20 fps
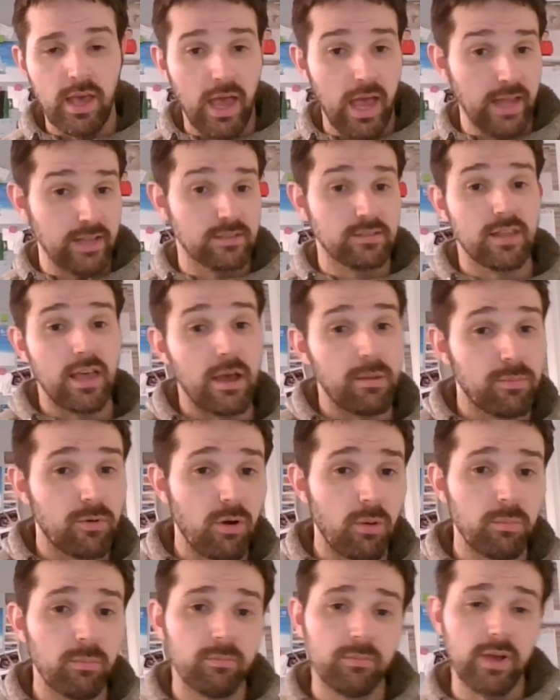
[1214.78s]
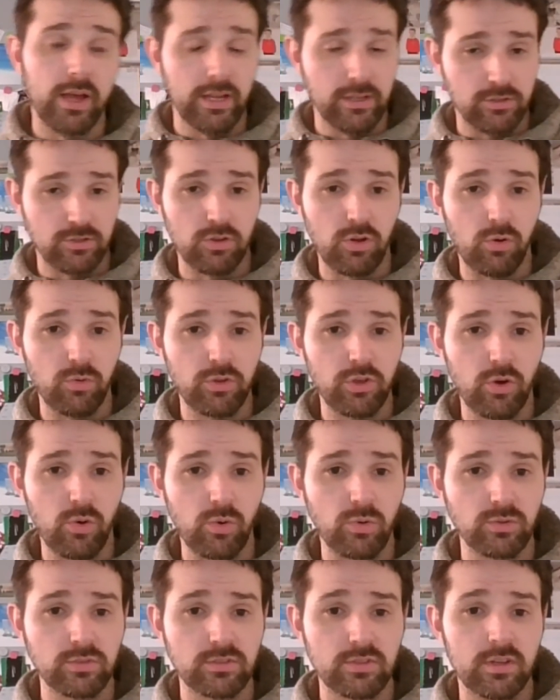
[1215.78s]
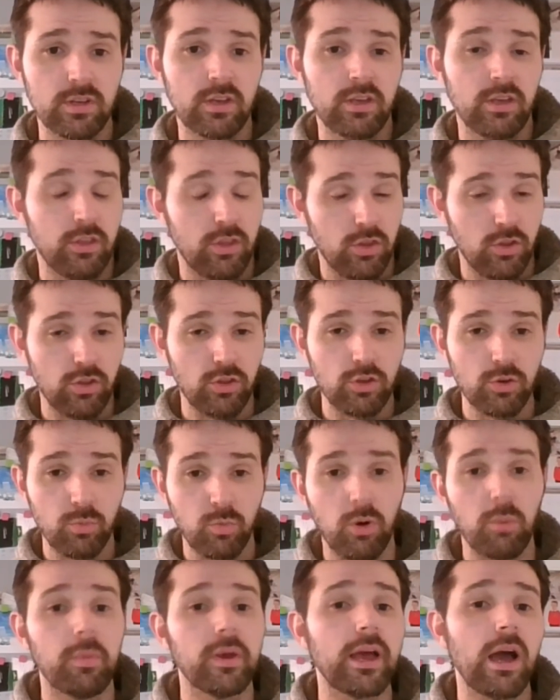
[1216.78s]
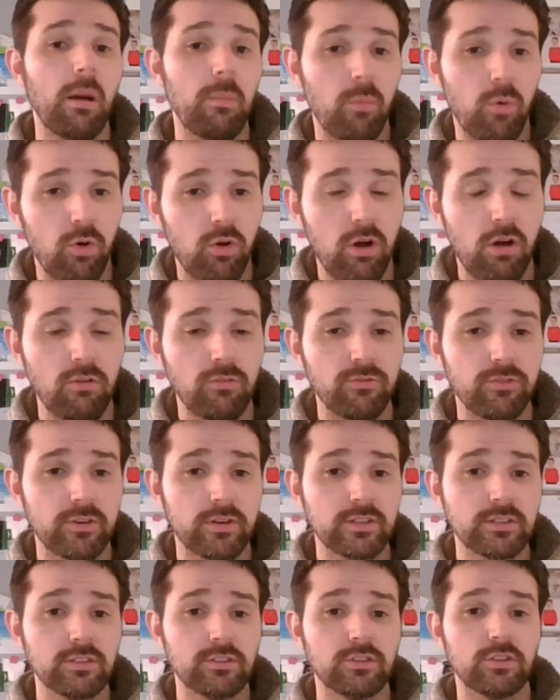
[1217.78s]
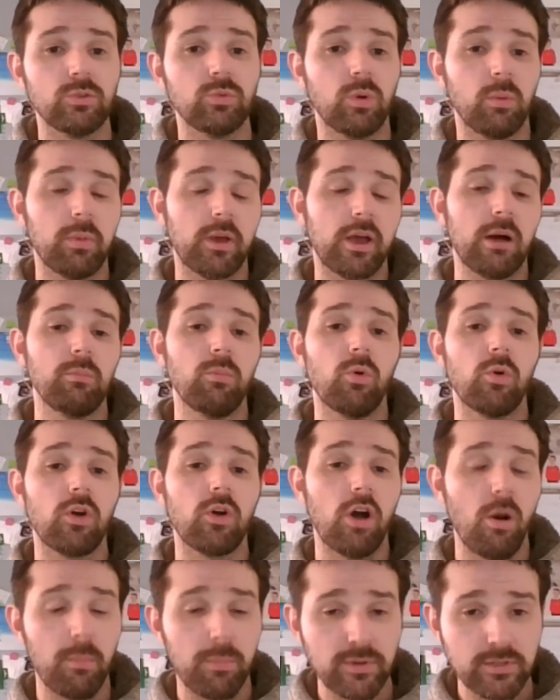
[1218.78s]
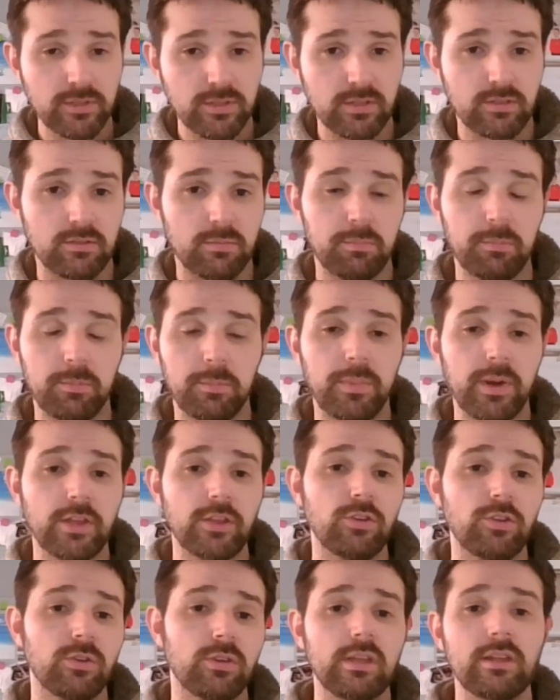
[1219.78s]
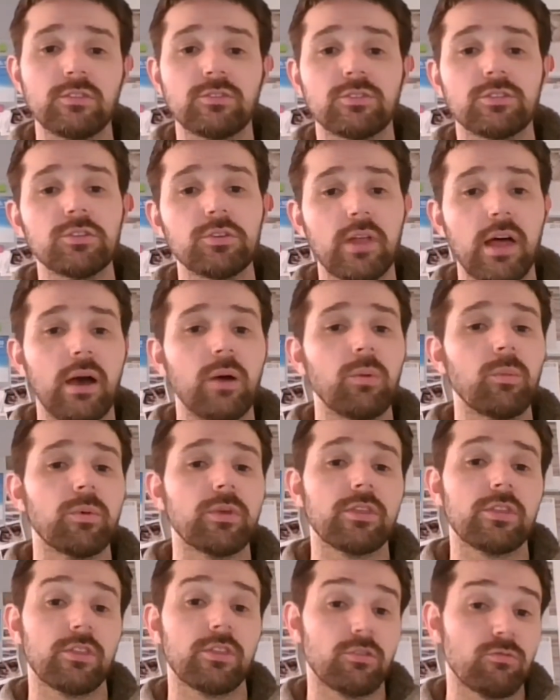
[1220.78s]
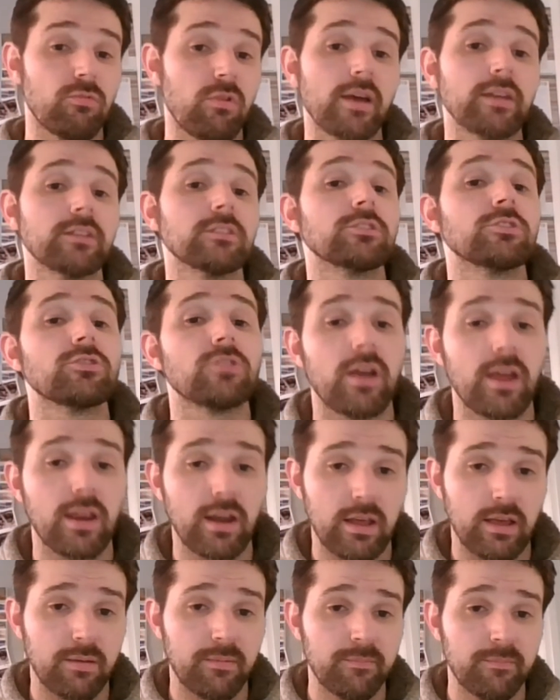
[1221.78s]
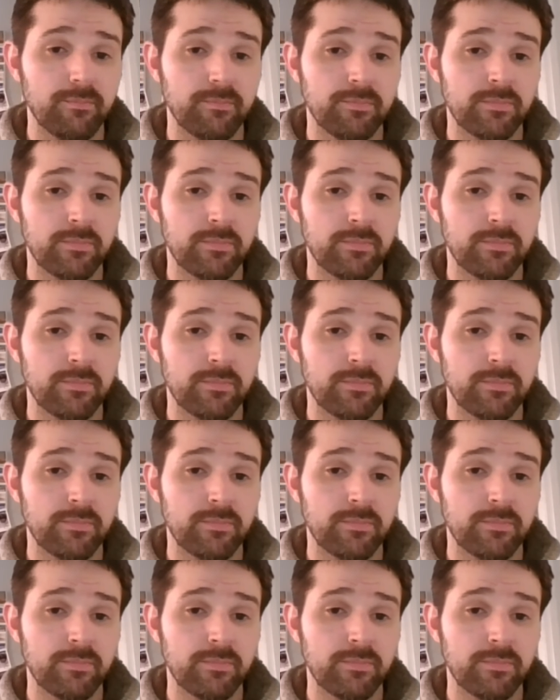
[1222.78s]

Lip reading: It's their problem, it's not yours. You will become more confident, you will become more competent, but you need to do that with the right training.